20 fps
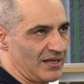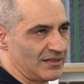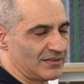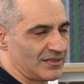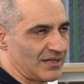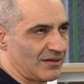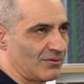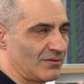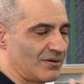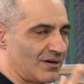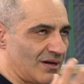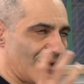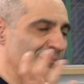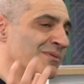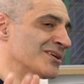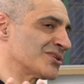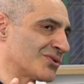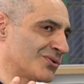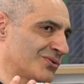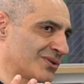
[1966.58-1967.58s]
Now,
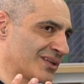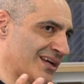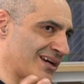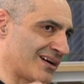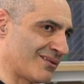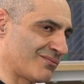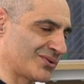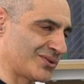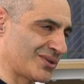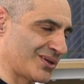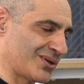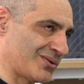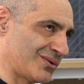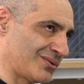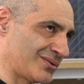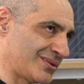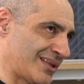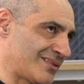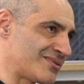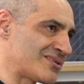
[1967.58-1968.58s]
Amazon, they have what they
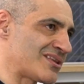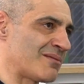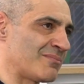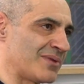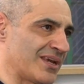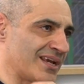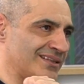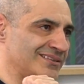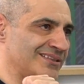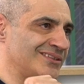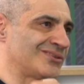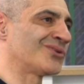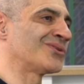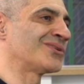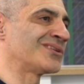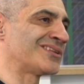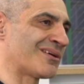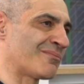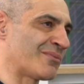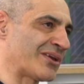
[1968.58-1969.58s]
call the endemic and the
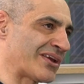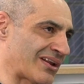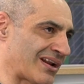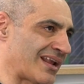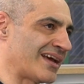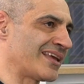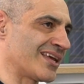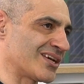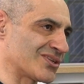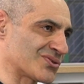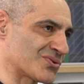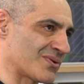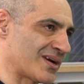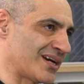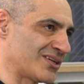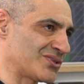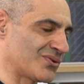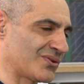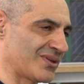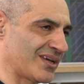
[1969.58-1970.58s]
non-endemic clients,
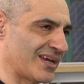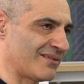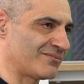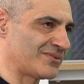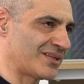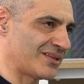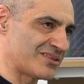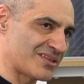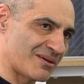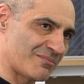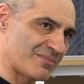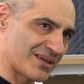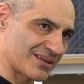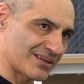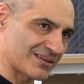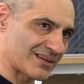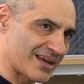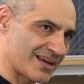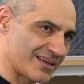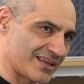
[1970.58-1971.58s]
right? So they have the
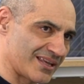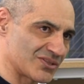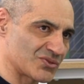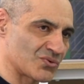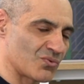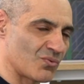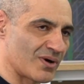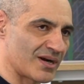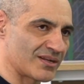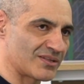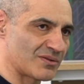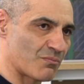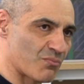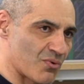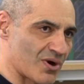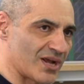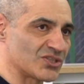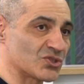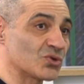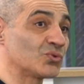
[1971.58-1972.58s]
endemic clients, who are the
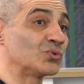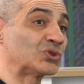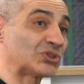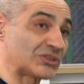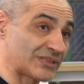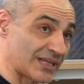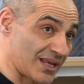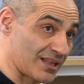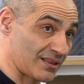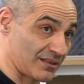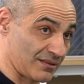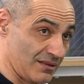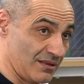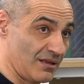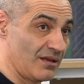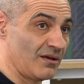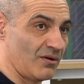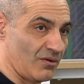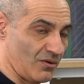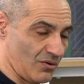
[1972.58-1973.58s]
brands who sell
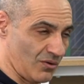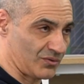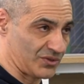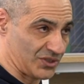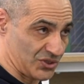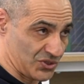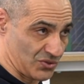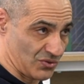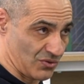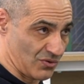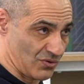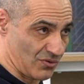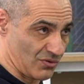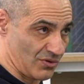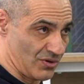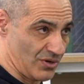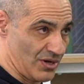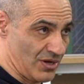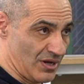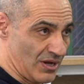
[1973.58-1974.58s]
on the store.
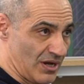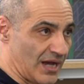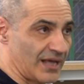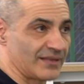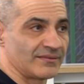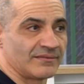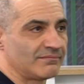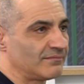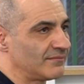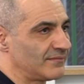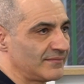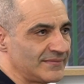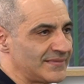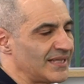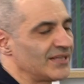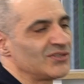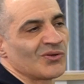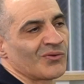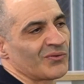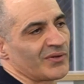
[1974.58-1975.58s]
And
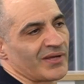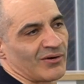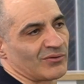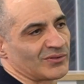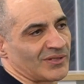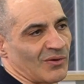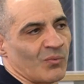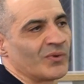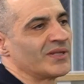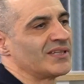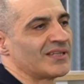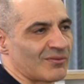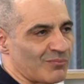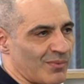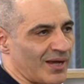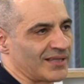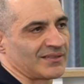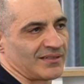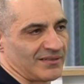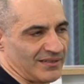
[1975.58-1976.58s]
they know they are going to win that
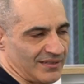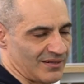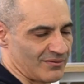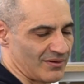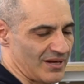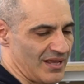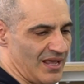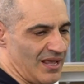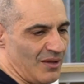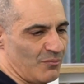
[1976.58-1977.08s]
battle there.